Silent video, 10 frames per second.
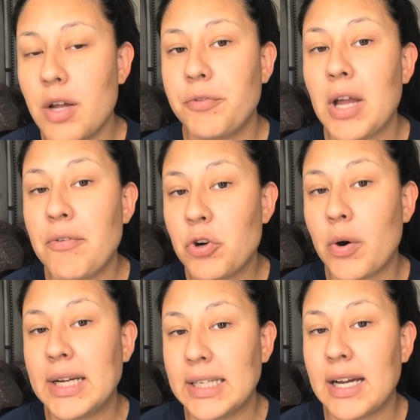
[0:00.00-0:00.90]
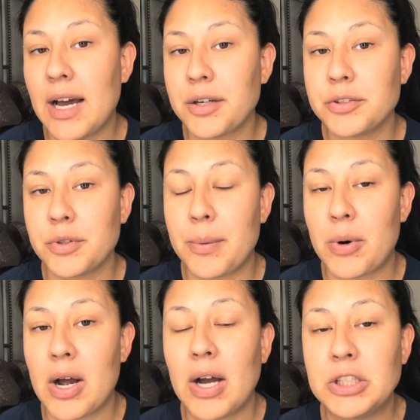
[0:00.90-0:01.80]
If you have no idea how to do a
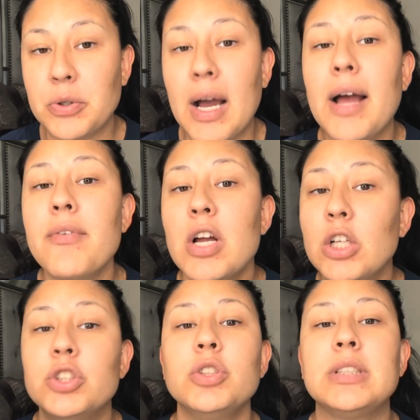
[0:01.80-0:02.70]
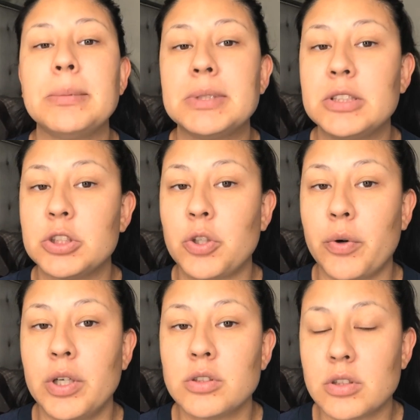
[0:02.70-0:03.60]
brow, I do have two types of
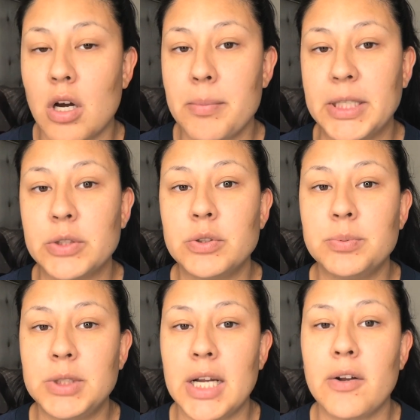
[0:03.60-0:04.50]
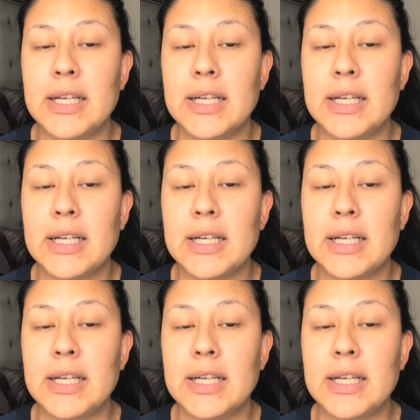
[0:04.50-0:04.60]
tutorials on my YouTube channel.